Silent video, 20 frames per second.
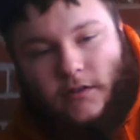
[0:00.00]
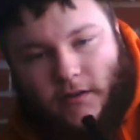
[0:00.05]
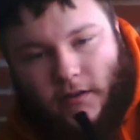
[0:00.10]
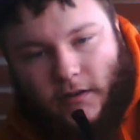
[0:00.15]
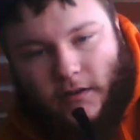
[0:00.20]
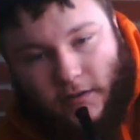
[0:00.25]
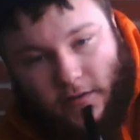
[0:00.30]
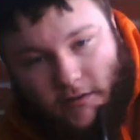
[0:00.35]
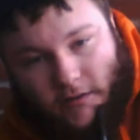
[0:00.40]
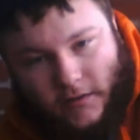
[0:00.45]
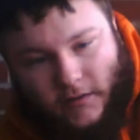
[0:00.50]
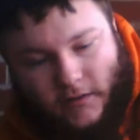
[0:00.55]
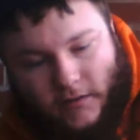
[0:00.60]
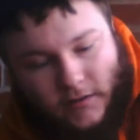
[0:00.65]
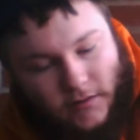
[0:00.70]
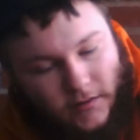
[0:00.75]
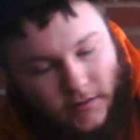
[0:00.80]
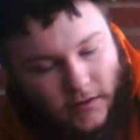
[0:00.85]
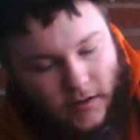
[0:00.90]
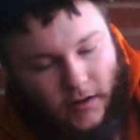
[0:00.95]
the
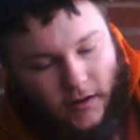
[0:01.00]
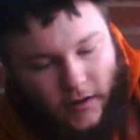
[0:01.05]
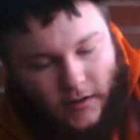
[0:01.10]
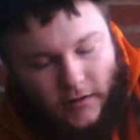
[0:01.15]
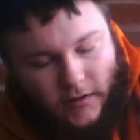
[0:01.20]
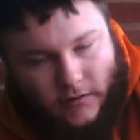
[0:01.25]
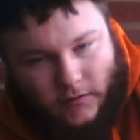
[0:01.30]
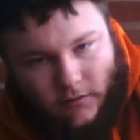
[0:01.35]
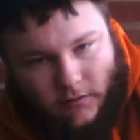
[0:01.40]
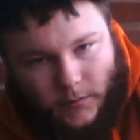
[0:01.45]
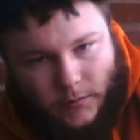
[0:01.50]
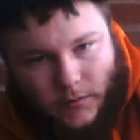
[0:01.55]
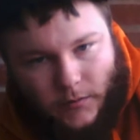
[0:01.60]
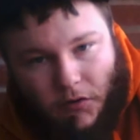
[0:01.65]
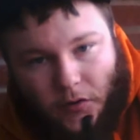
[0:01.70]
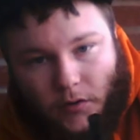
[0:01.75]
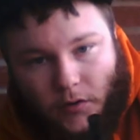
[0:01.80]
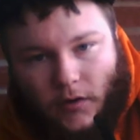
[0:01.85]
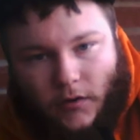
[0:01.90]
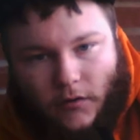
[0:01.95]

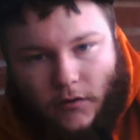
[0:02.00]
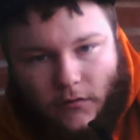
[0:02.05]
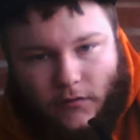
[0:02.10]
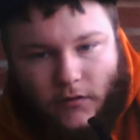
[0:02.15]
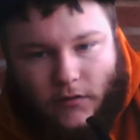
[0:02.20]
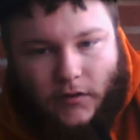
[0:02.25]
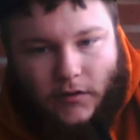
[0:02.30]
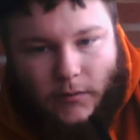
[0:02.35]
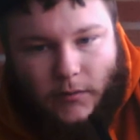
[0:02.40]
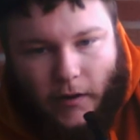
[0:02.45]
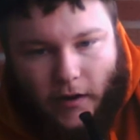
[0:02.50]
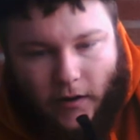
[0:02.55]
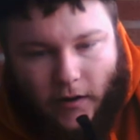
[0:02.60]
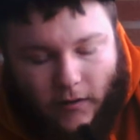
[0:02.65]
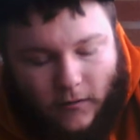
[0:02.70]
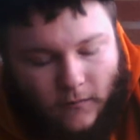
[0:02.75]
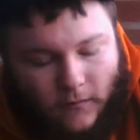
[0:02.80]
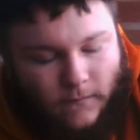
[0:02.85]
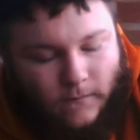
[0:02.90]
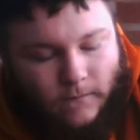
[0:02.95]
window of the
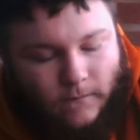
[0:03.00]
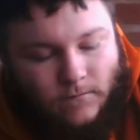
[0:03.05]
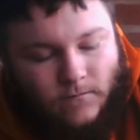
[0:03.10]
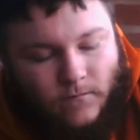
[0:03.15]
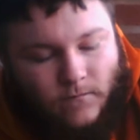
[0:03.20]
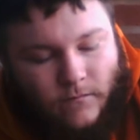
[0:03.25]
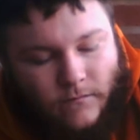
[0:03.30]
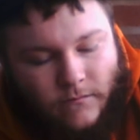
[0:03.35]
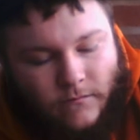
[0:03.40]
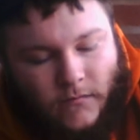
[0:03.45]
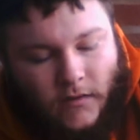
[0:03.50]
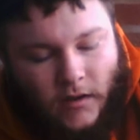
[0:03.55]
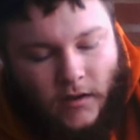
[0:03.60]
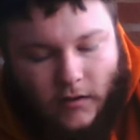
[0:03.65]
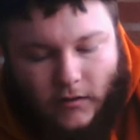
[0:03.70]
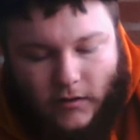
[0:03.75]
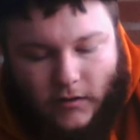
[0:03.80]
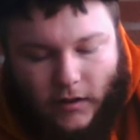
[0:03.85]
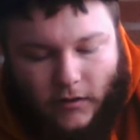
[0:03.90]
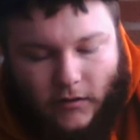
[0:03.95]
tobacco.
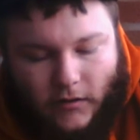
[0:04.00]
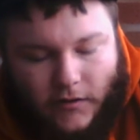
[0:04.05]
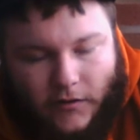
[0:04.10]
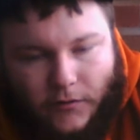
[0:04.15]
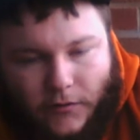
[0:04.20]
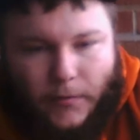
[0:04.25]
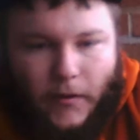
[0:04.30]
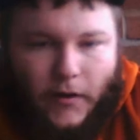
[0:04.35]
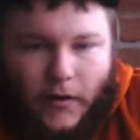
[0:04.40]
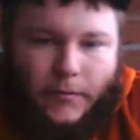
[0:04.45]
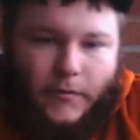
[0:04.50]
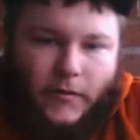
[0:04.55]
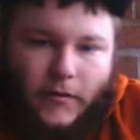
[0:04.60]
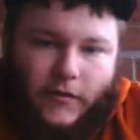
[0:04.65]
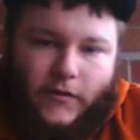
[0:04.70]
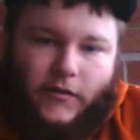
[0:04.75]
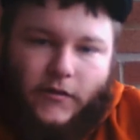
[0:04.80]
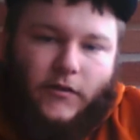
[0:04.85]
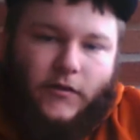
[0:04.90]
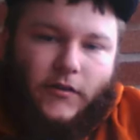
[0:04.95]
Now this pipe
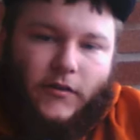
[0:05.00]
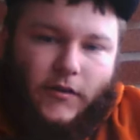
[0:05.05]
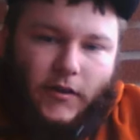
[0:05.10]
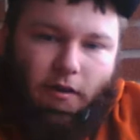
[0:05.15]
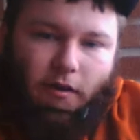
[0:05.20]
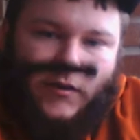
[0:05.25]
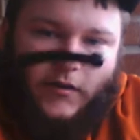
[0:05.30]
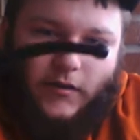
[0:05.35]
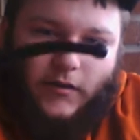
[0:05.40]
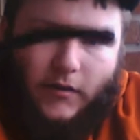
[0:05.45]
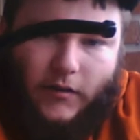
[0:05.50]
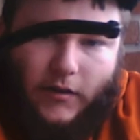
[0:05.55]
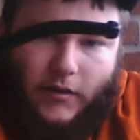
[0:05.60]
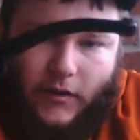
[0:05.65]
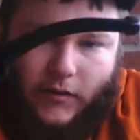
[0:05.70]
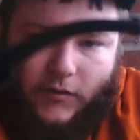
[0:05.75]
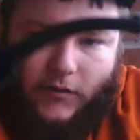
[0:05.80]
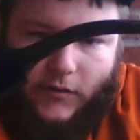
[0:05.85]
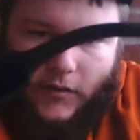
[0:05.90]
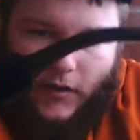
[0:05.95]
is just a
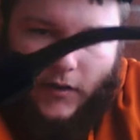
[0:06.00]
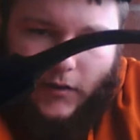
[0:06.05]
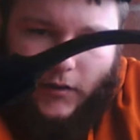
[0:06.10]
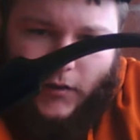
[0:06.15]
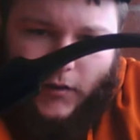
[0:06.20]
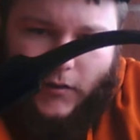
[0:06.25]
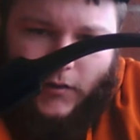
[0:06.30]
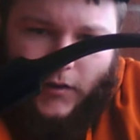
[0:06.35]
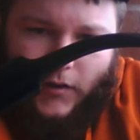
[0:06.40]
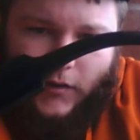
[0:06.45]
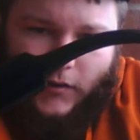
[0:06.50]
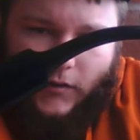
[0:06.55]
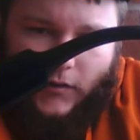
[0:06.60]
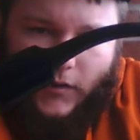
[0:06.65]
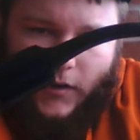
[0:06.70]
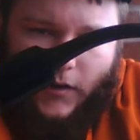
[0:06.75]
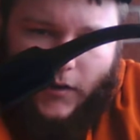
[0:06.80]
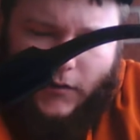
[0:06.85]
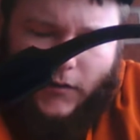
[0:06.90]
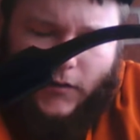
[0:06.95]
Casillero
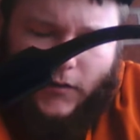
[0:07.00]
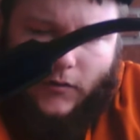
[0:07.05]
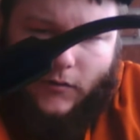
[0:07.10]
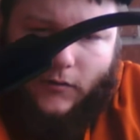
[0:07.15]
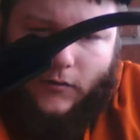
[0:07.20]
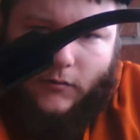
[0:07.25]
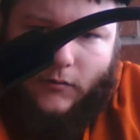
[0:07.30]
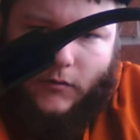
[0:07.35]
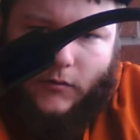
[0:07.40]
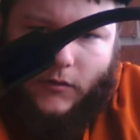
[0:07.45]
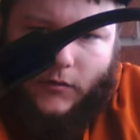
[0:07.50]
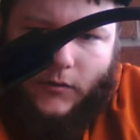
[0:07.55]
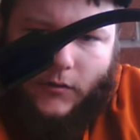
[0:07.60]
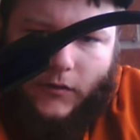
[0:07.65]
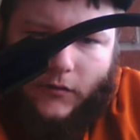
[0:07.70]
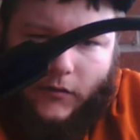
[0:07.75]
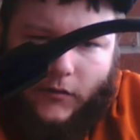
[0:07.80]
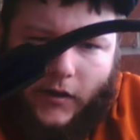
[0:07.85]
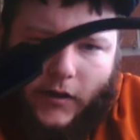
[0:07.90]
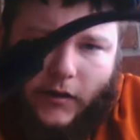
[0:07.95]

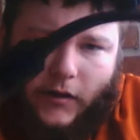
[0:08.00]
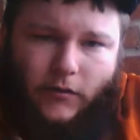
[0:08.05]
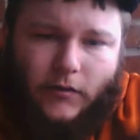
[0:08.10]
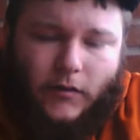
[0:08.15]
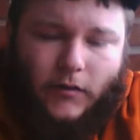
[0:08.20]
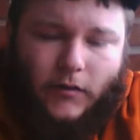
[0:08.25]
125.